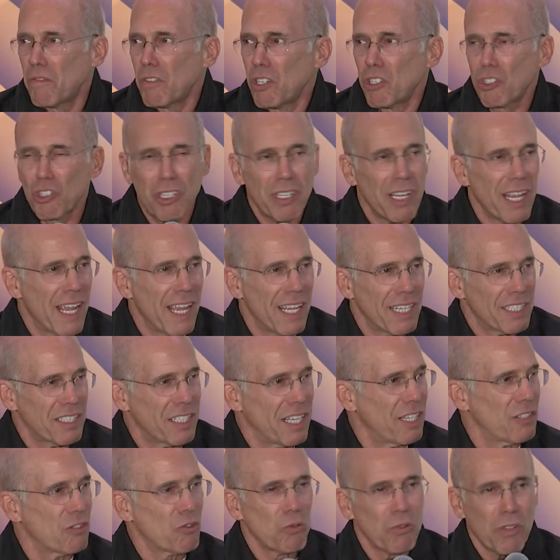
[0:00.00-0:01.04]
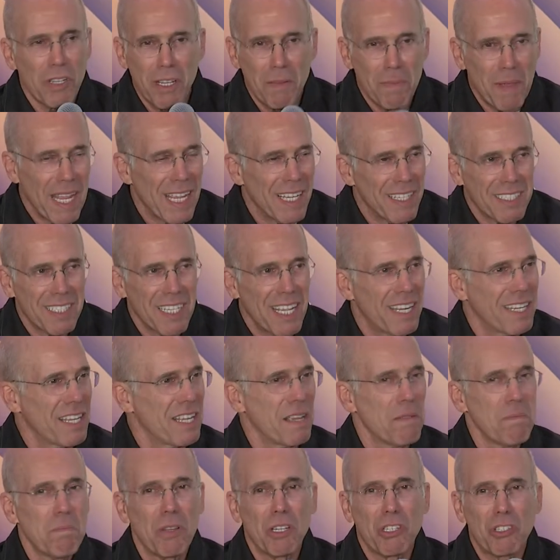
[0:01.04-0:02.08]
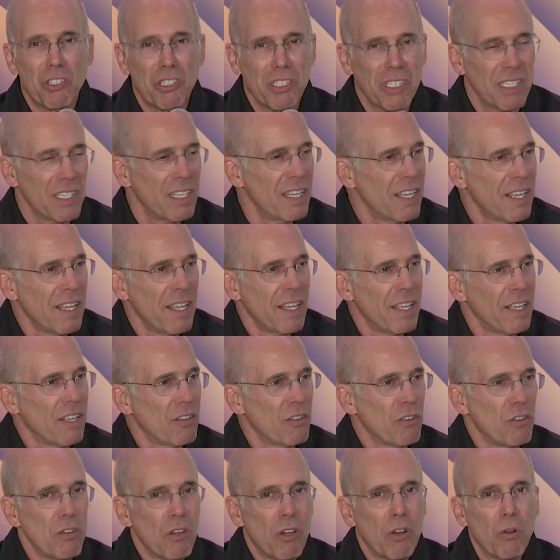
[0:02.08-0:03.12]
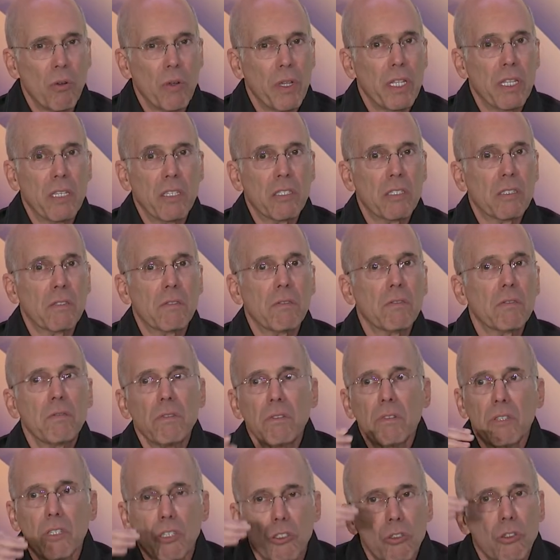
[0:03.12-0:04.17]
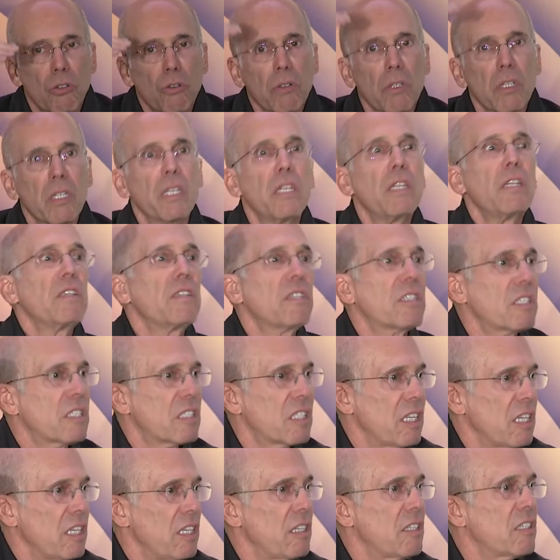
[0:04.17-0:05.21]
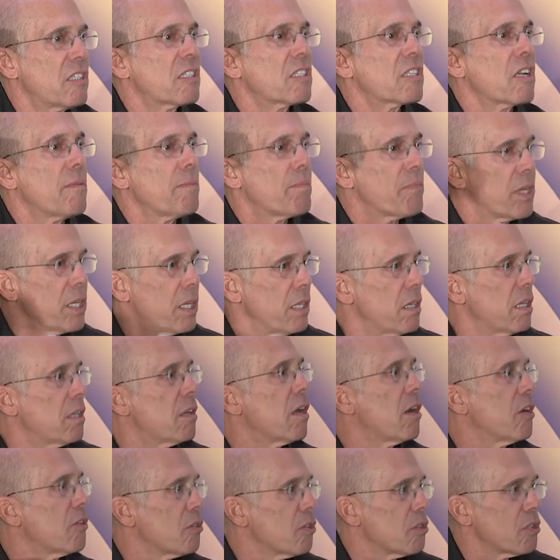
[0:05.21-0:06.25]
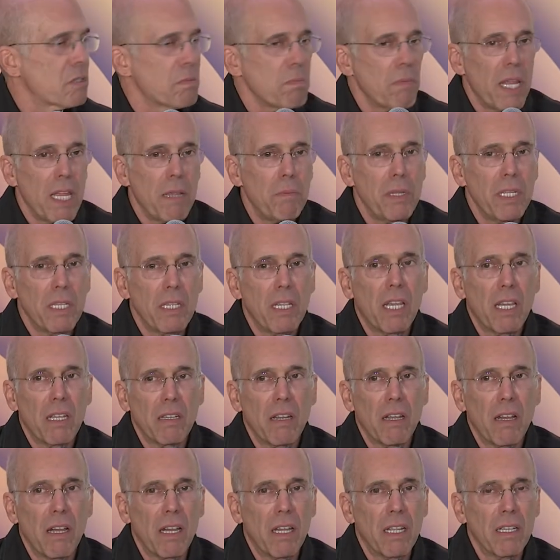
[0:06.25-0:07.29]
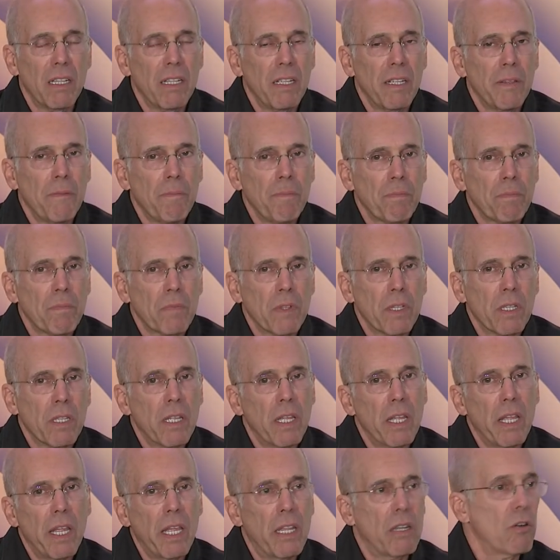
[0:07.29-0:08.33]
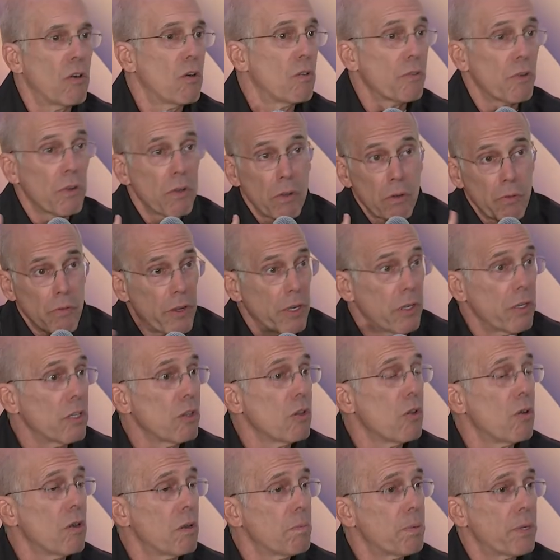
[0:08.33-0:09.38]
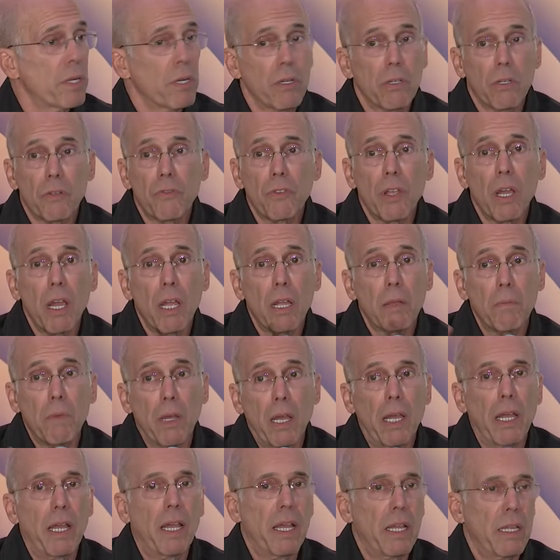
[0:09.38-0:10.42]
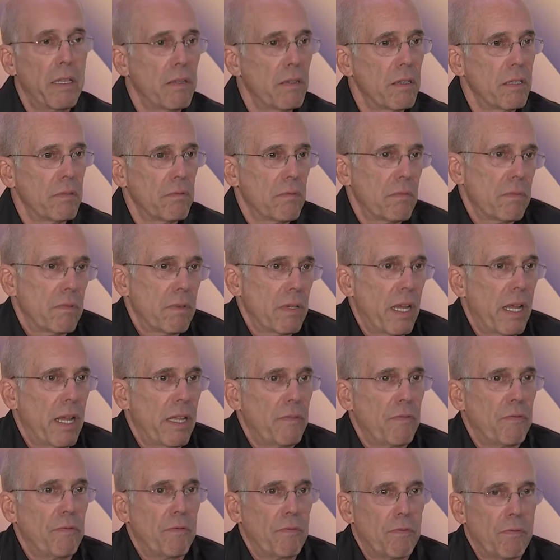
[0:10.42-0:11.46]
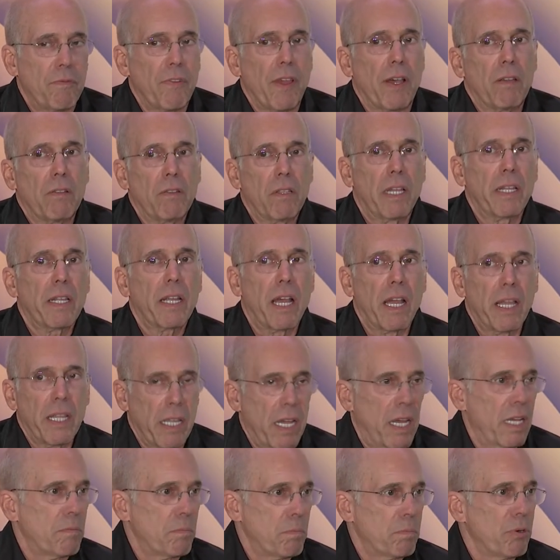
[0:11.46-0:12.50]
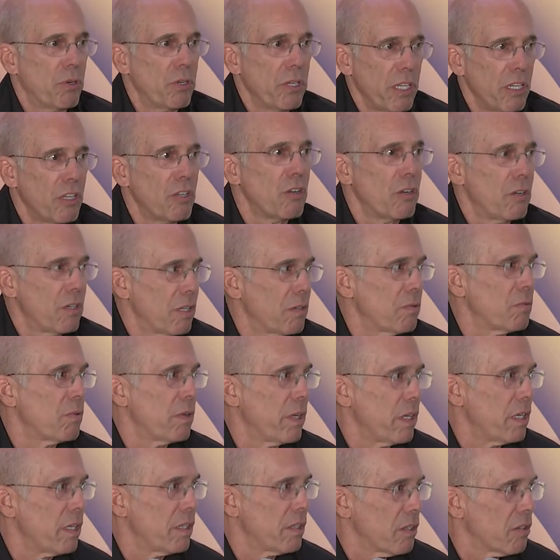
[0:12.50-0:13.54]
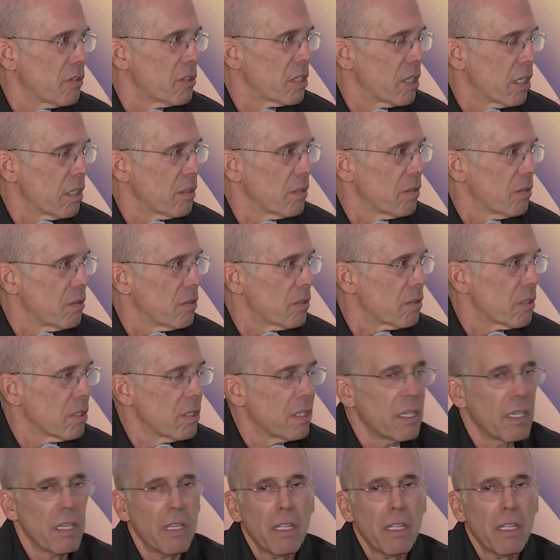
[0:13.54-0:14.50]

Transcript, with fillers: vision, has that dream, has that ambition, you know, is literally sees something that others maybe cannot. And over a very long period of time, I, I felt like I got pretty good at reading the signals.